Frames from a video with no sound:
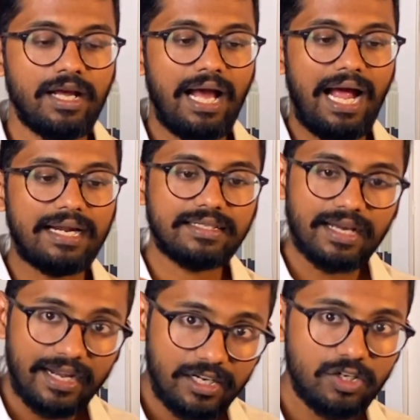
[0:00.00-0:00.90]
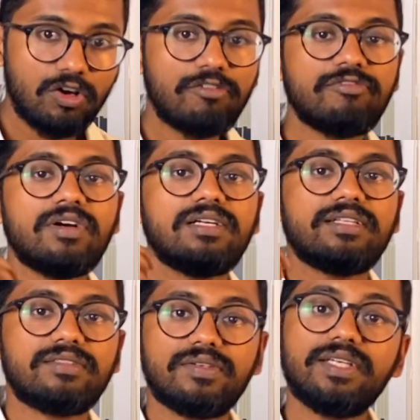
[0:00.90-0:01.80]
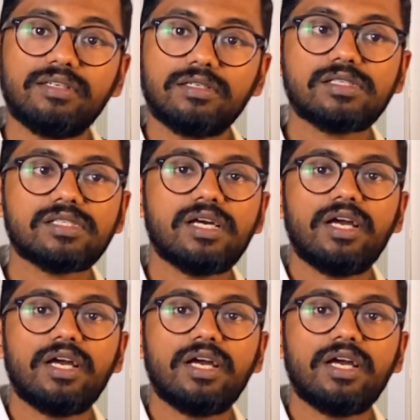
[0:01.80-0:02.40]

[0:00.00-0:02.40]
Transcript: at the end of the three years,